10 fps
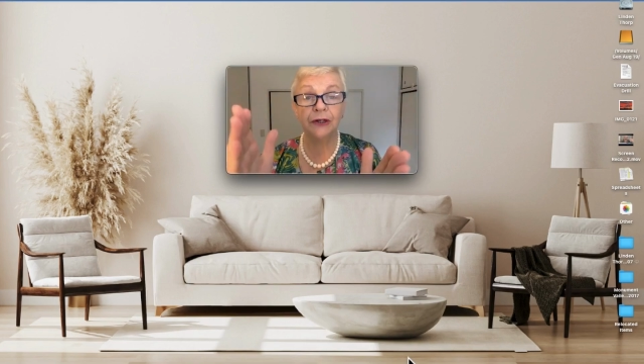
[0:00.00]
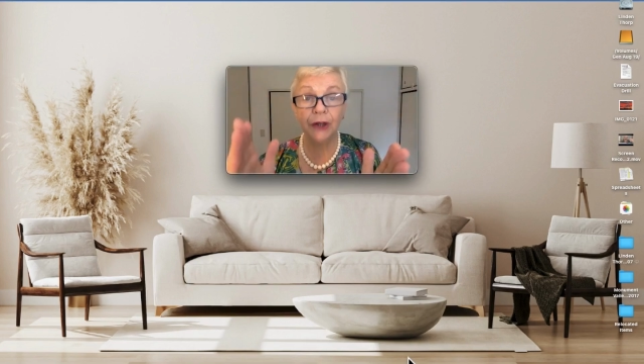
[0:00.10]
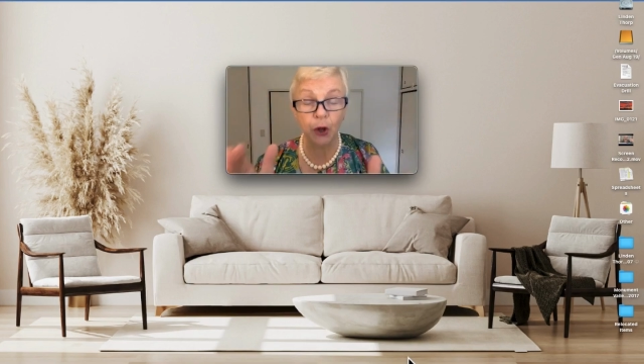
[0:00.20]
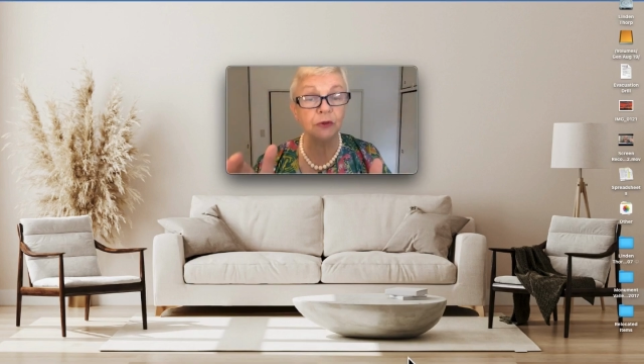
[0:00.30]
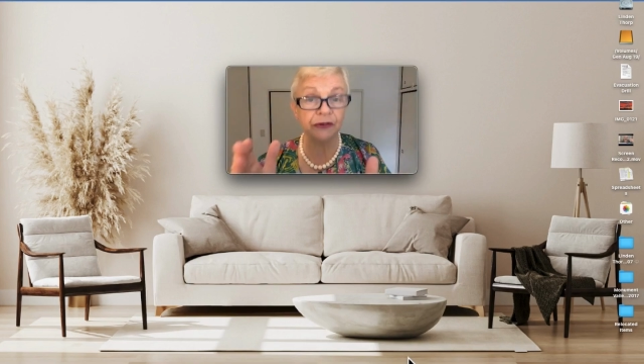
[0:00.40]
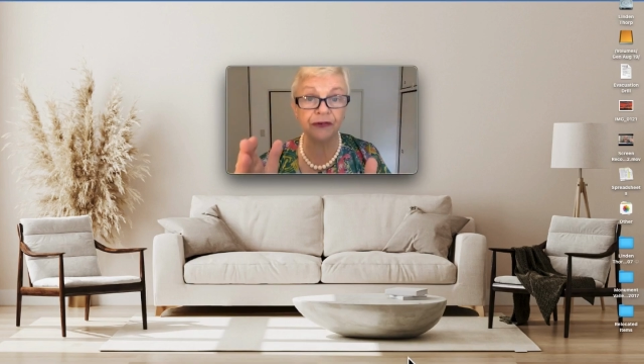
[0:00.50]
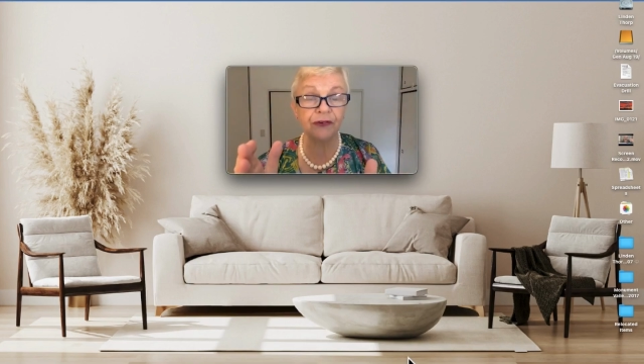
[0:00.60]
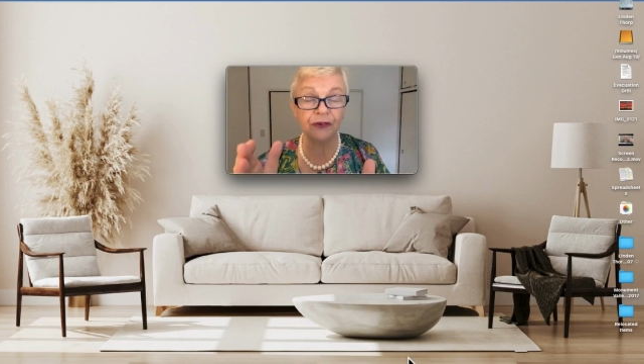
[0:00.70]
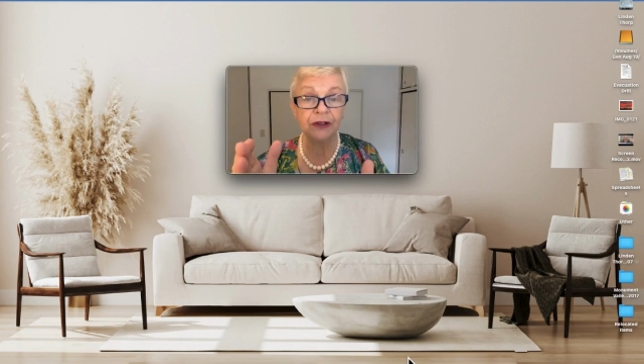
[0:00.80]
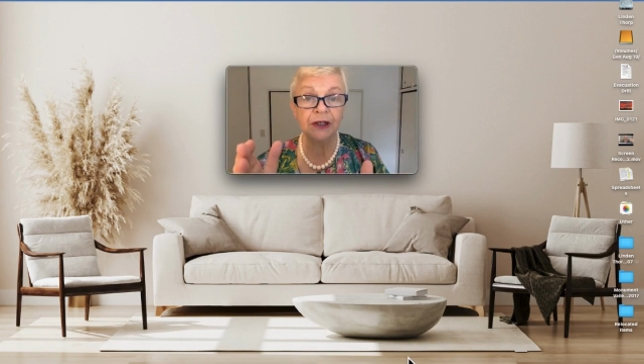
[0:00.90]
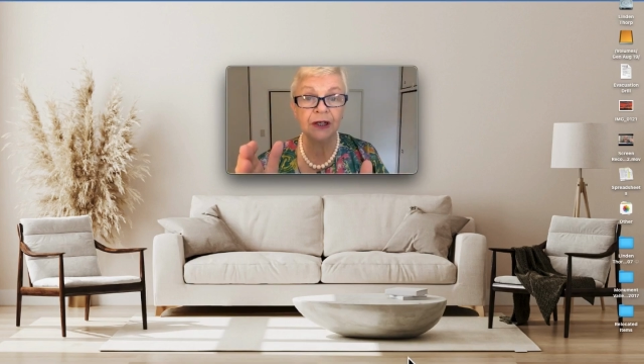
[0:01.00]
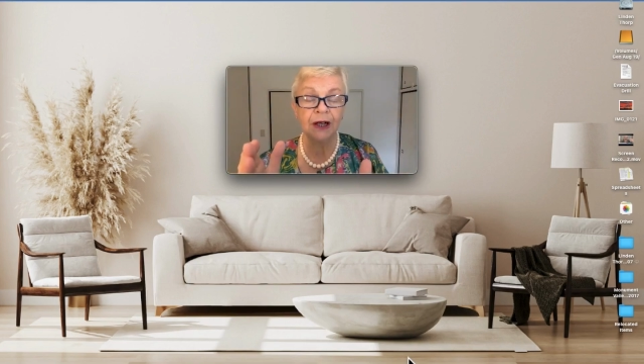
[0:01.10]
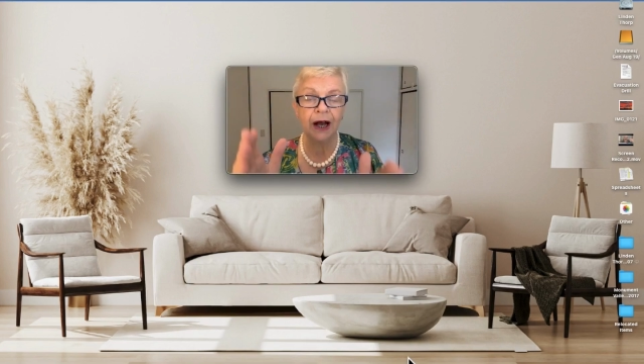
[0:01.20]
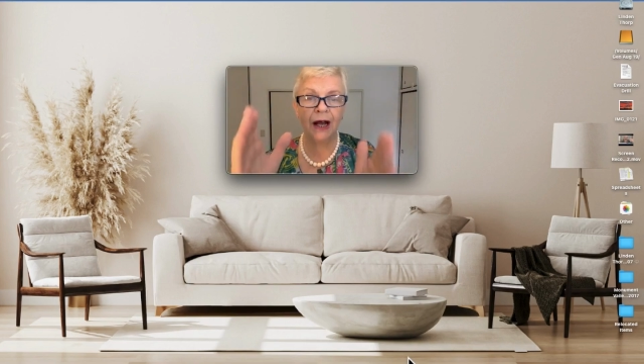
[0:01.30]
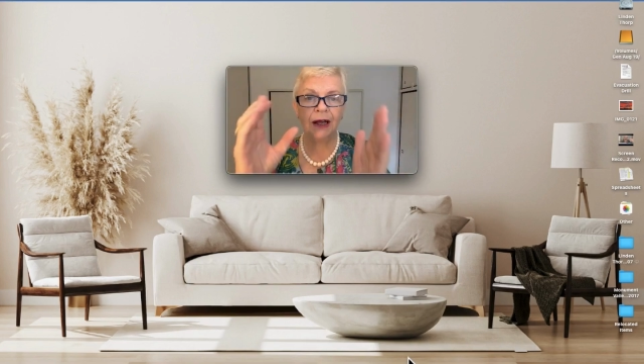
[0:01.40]
notes
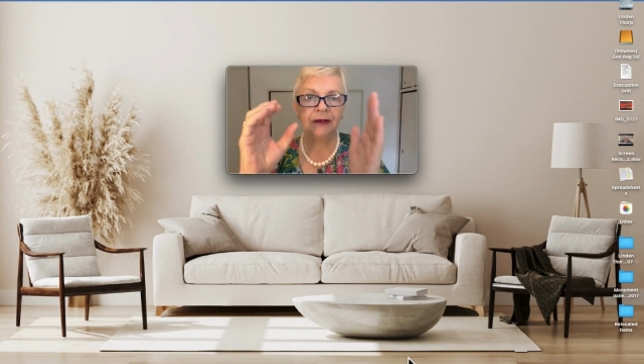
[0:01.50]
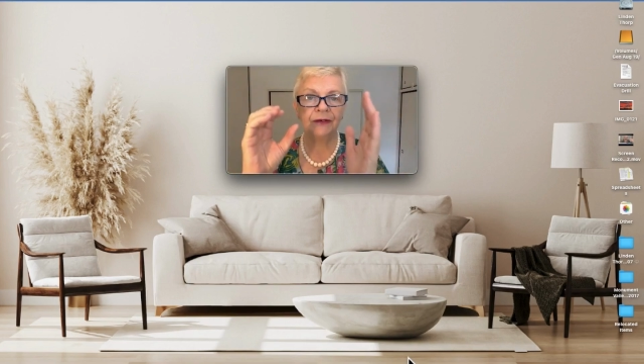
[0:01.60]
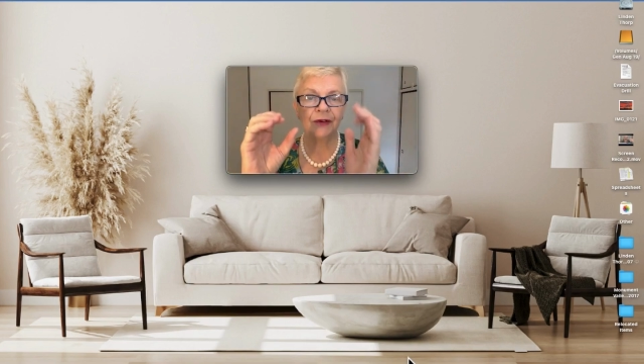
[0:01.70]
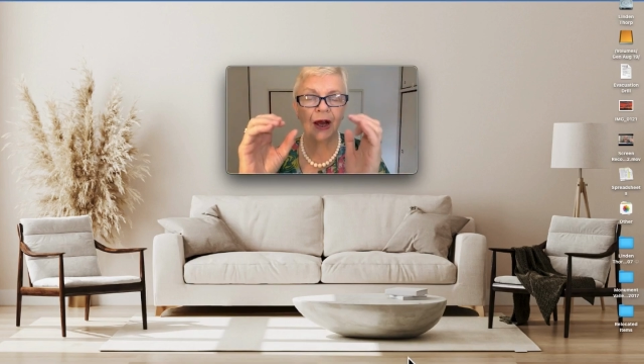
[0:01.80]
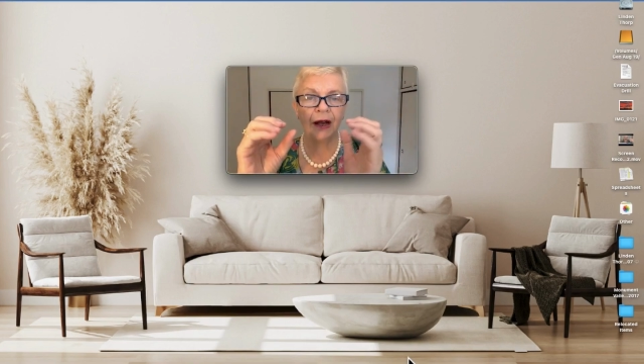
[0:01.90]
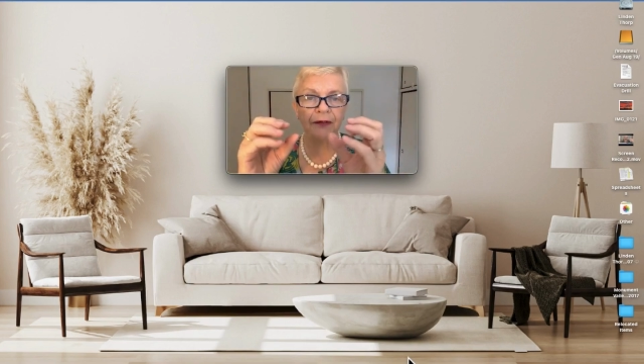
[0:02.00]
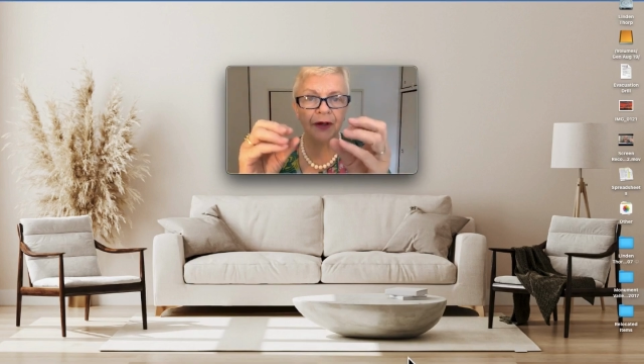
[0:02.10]
and